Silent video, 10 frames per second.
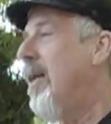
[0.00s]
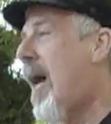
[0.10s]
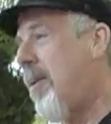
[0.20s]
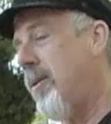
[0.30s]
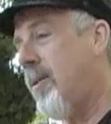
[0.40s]

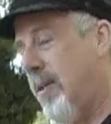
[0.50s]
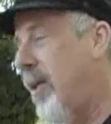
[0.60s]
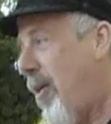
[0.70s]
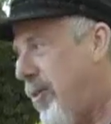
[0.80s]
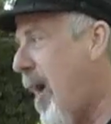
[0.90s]
That was
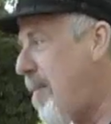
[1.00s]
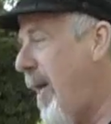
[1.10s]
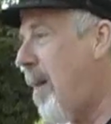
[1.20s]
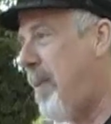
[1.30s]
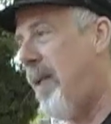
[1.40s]
another time that I
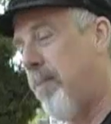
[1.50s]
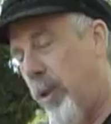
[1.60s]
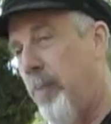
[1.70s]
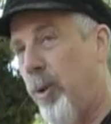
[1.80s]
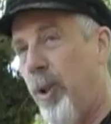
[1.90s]
got beaten
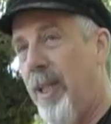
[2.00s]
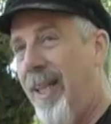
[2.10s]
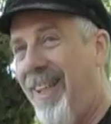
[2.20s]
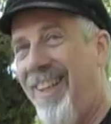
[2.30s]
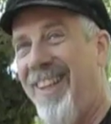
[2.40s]
pretty brutally,
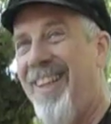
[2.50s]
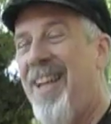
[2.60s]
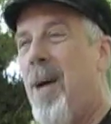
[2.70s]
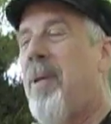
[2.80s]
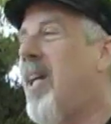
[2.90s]

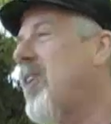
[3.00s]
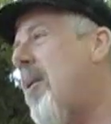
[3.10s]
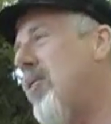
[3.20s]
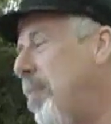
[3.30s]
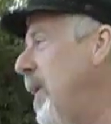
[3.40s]
because
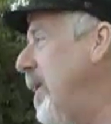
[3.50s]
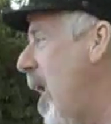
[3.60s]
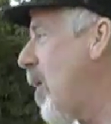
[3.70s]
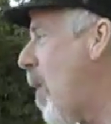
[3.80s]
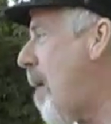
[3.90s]
I was completely
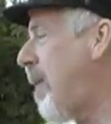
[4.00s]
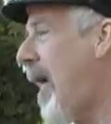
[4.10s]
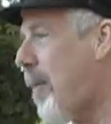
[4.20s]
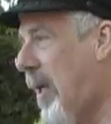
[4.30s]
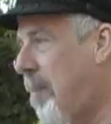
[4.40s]
non-cooperative.
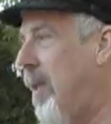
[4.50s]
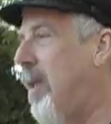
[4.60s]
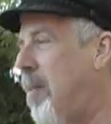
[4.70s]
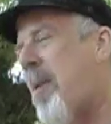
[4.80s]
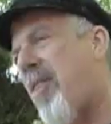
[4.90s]
I went
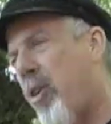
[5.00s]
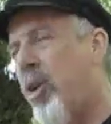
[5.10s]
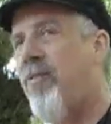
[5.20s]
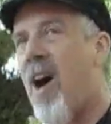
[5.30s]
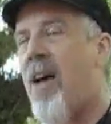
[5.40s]
completely limp. About
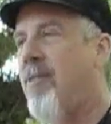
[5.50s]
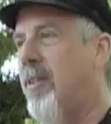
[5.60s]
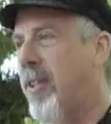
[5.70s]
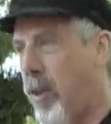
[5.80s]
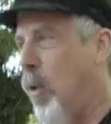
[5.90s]
35 of
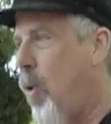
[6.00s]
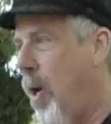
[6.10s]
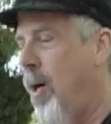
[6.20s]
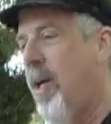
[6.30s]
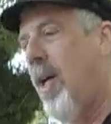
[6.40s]
us in the
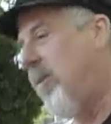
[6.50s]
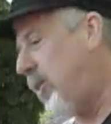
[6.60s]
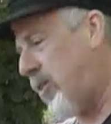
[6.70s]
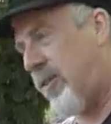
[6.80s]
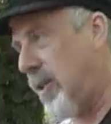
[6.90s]
core were
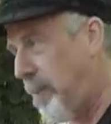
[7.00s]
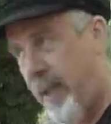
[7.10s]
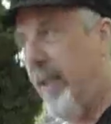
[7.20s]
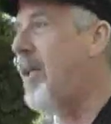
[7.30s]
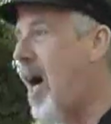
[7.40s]
just
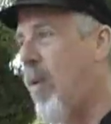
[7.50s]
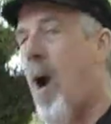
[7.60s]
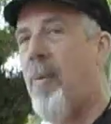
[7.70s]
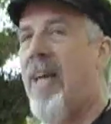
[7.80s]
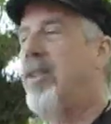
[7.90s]
completely
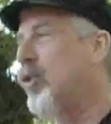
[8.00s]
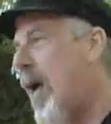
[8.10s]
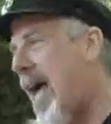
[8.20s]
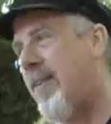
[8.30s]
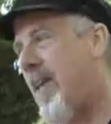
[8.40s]
non-cooperative. They had to
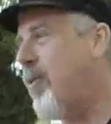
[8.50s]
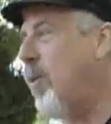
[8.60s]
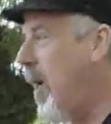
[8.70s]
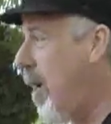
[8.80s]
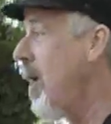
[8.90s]
drag us
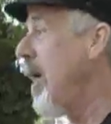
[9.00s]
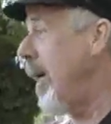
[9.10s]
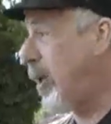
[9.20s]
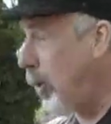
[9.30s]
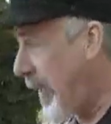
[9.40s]
everywhere,
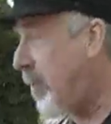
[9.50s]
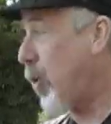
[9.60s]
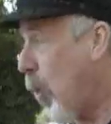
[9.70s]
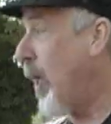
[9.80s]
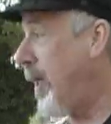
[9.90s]
including into
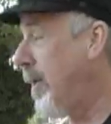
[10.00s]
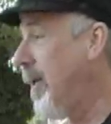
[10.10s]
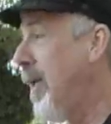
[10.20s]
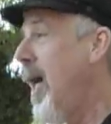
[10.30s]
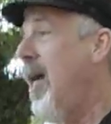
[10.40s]
court.
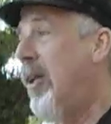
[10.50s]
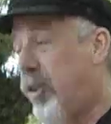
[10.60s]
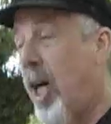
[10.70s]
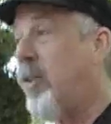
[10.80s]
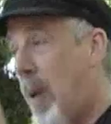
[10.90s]
And the
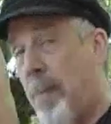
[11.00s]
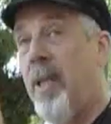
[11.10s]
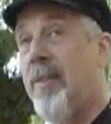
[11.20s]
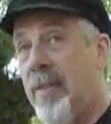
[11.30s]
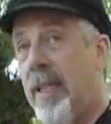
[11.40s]
judge went
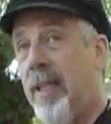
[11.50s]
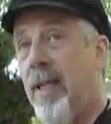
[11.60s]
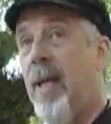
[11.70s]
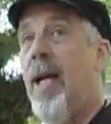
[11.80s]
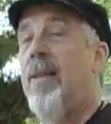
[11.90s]
ballistic.
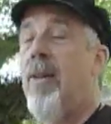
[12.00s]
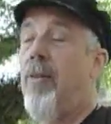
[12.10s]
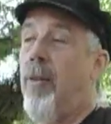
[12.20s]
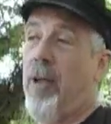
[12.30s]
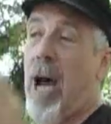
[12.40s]
And the
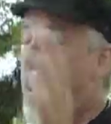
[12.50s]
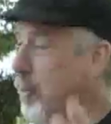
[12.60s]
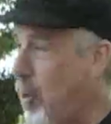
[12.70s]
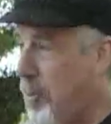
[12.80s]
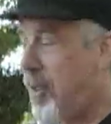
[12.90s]

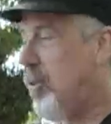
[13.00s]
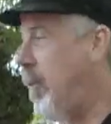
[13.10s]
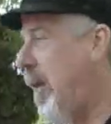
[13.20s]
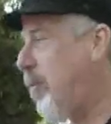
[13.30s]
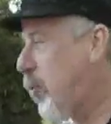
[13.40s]
cops were upset, so
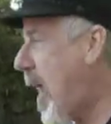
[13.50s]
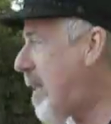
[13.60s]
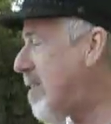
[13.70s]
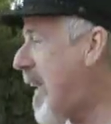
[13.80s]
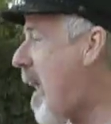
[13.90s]
when they
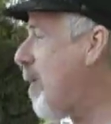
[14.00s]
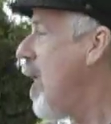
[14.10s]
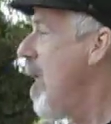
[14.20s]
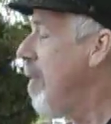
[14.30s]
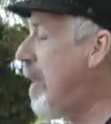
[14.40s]
dragged us out,
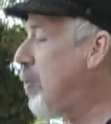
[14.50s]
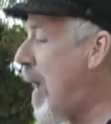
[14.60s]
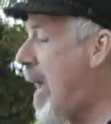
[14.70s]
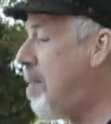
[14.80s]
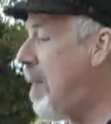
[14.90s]
they
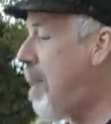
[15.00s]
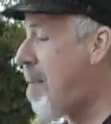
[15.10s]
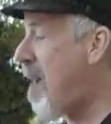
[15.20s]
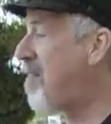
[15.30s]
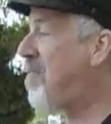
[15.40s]
dragged me by
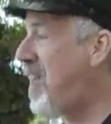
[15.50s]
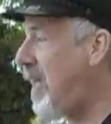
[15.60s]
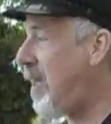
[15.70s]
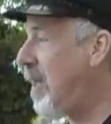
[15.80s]
my feet